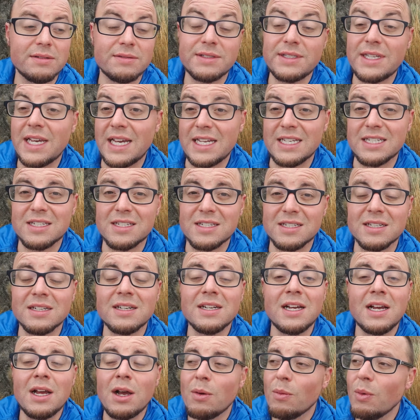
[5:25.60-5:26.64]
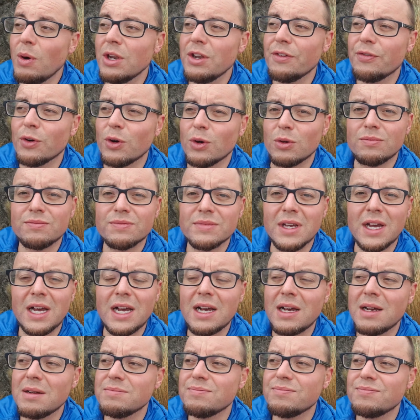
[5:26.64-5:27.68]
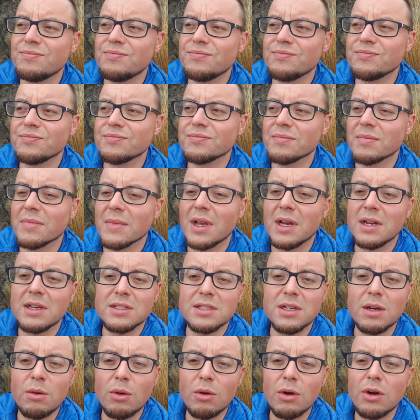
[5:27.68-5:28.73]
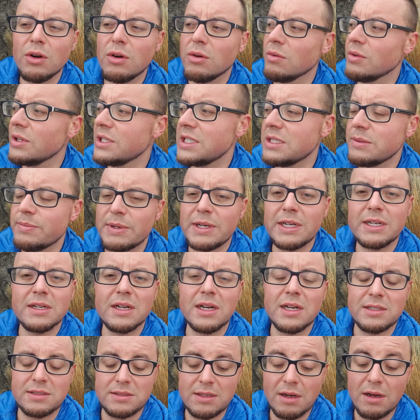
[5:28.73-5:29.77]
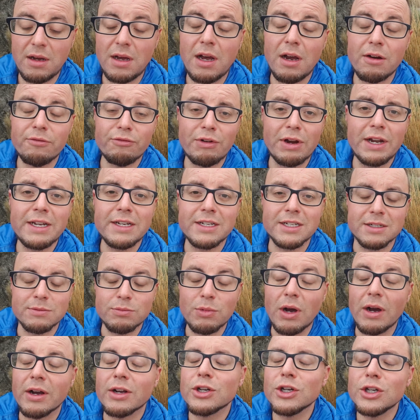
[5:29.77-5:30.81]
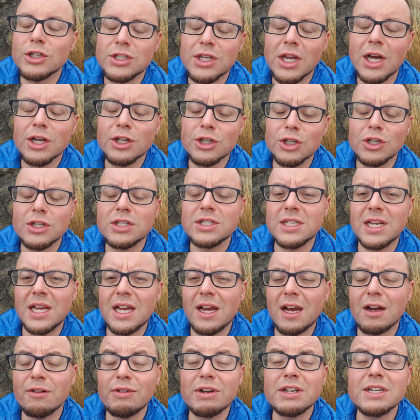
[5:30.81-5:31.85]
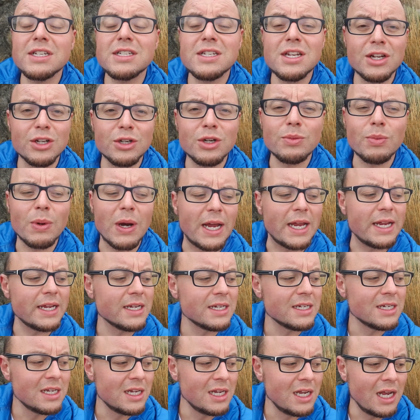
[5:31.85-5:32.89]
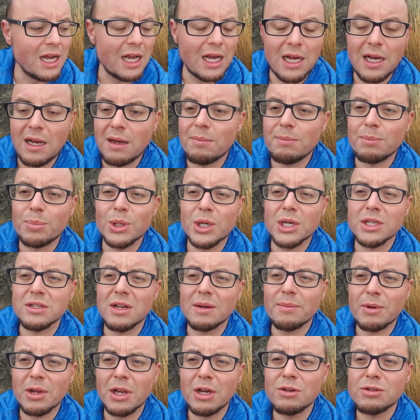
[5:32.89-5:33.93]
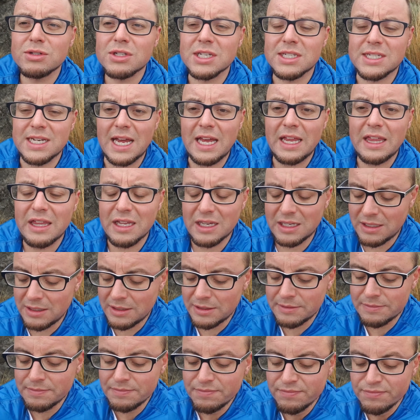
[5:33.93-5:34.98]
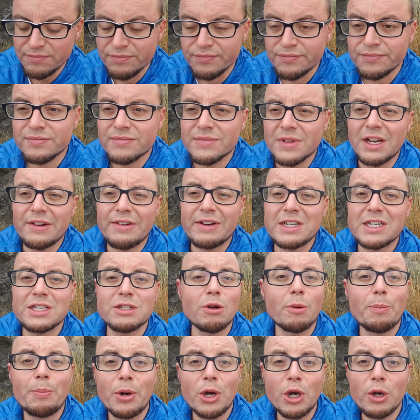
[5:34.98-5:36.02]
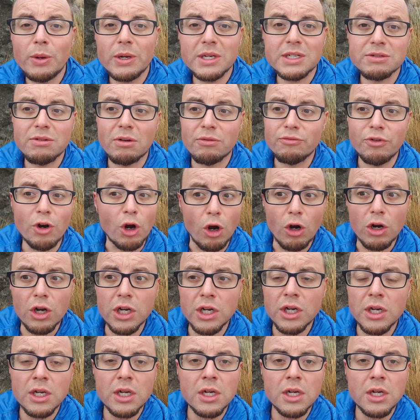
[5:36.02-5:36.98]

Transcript: Yes. Wonderful. So all in all, this has been a horrendous, well, horrendous in a good way, because I'm close to death. I've had to do a poo under a rock.